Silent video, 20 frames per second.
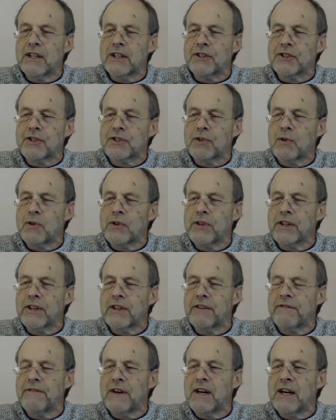and saw that the
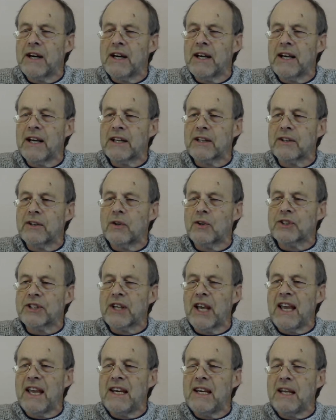fire had not
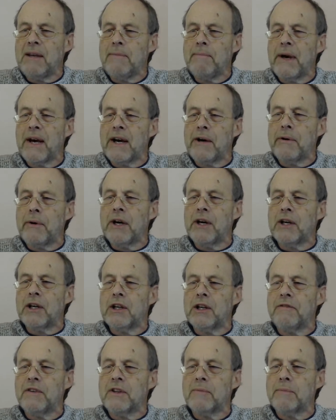any power
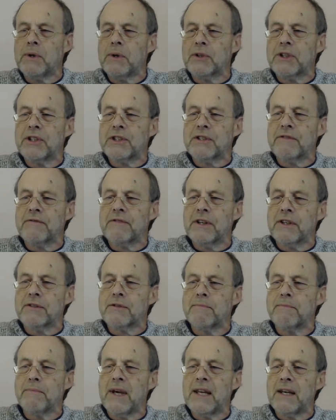over the bodies of those
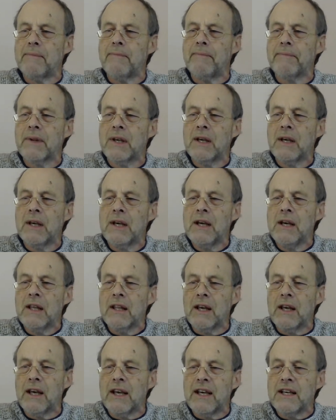men.
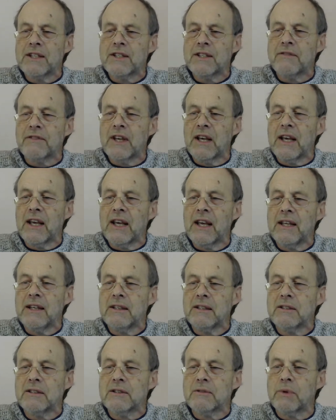The hairs of their
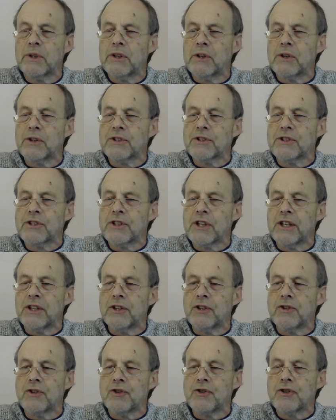heads were not
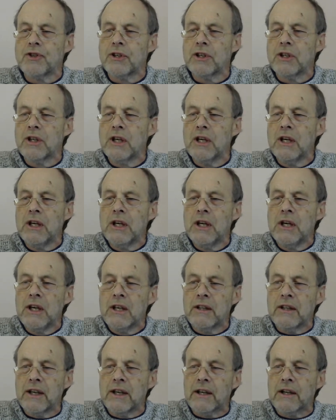singed.
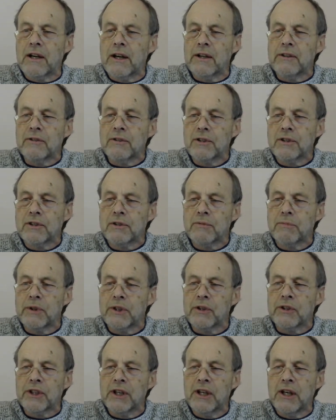Their cloaks were
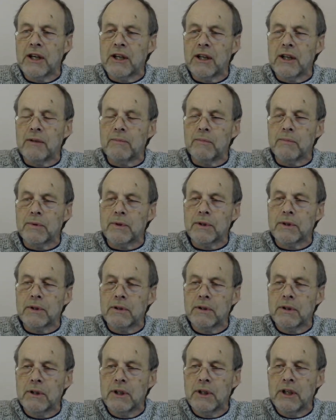not harmed.
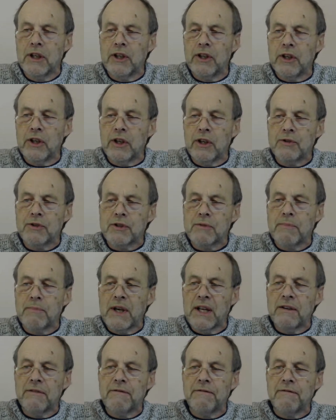No
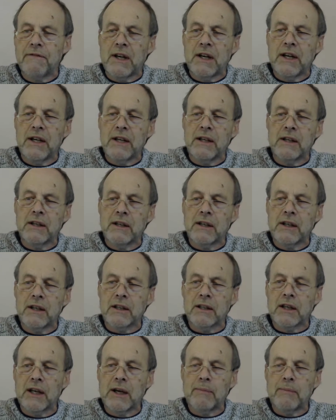smell of fire
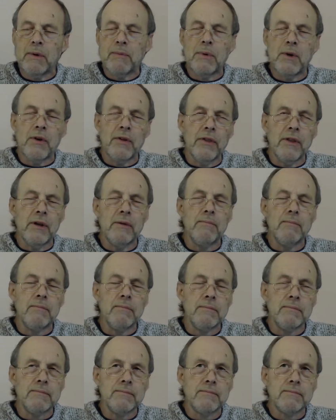had come upon them.
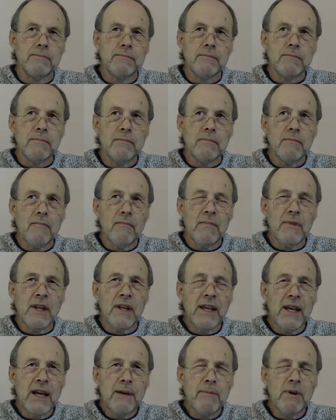It
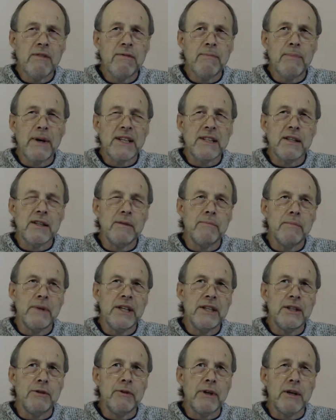came off better than me
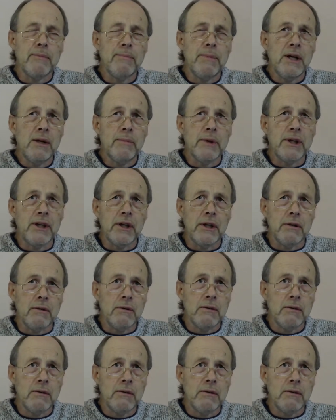doing a barbecue.